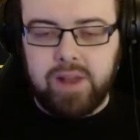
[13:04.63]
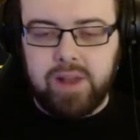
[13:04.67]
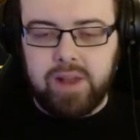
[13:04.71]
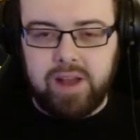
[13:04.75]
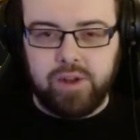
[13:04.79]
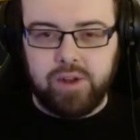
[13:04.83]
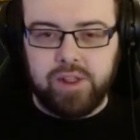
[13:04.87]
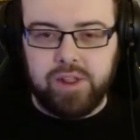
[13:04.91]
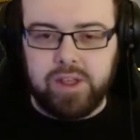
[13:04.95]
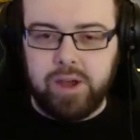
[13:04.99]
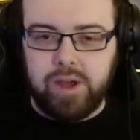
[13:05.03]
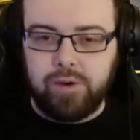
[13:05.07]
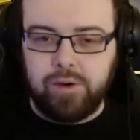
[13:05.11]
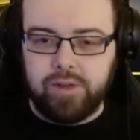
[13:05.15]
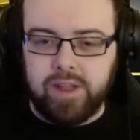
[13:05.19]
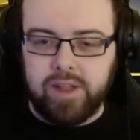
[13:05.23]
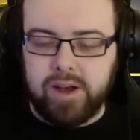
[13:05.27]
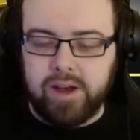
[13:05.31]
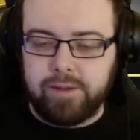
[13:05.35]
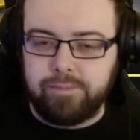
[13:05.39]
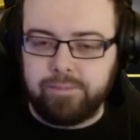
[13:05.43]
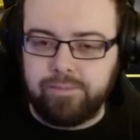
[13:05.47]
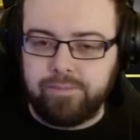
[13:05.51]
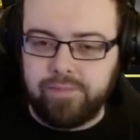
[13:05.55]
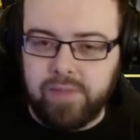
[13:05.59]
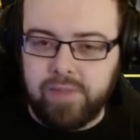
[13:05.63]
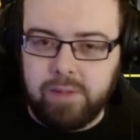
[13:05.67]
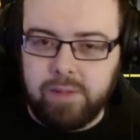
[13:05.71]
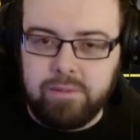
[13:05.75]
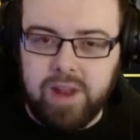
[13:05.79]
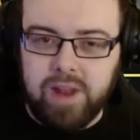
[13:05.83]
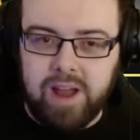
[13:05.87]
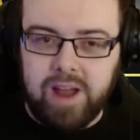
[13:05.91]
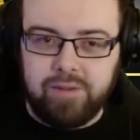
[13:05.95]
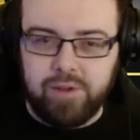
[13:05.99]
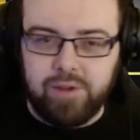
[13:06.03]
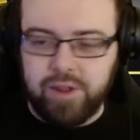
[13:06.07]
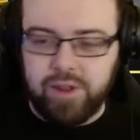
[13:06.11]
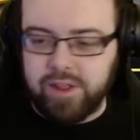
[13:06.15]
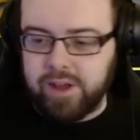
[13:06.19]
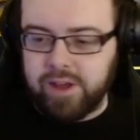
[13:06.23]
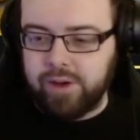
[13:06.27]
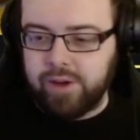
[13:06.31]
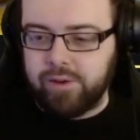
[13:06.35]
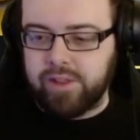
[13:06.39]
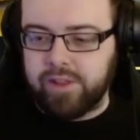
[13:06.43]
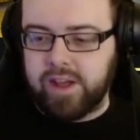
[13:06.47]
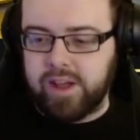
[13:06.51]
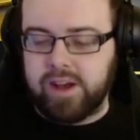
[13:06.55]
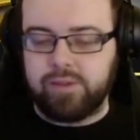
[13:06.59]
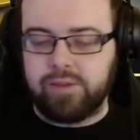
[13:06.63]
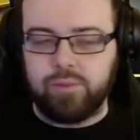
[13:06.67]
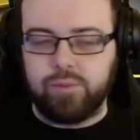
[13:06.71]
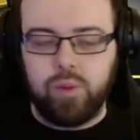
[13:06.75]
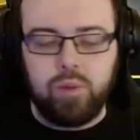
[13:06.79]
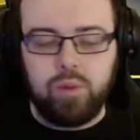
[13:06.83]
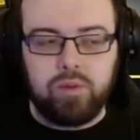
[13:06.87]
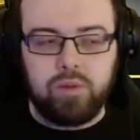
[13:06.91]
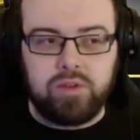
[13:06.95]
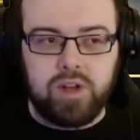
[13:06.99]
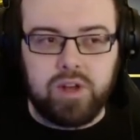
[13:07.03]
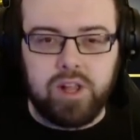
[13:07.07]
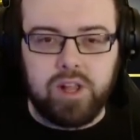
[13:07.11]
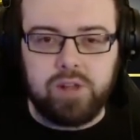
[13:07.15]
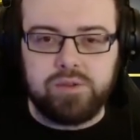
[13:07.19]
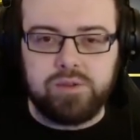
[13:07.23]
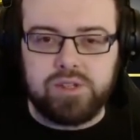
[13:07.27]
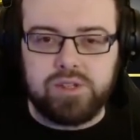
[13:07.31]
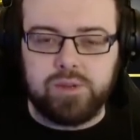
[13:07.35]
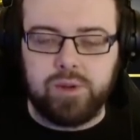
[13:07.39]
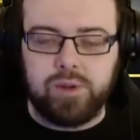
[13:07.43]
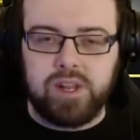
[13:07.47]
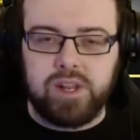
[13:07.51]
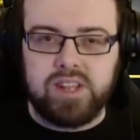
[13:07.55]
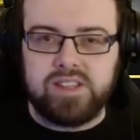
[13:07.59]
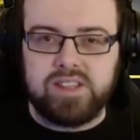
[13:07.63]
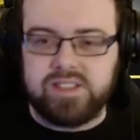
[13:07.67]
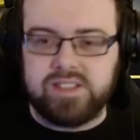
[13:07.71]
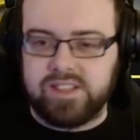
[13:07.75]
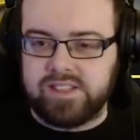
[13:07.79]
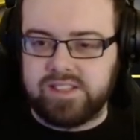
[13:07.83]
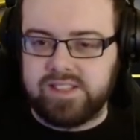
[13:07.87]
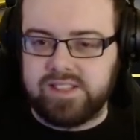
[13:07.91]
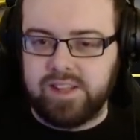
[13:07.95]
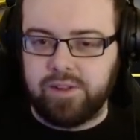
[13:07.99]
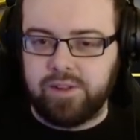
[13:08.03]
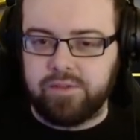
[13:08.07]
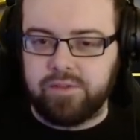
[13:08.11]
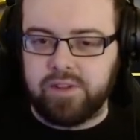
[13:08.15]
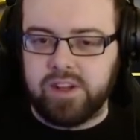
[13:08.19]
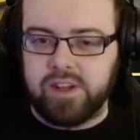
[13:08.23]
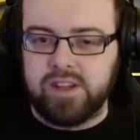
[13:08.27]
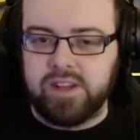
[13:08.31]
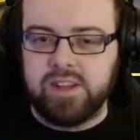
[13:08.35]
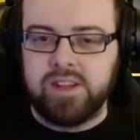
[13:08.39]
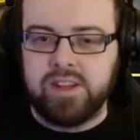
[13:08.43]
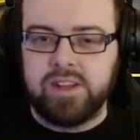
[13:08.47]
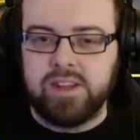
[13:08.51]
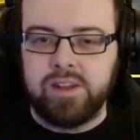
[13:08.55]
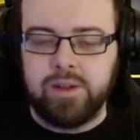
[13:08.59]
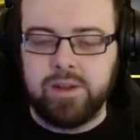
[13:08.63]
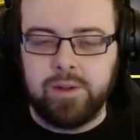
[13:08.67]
I'm going to have another go at that. We were close to at least a silver.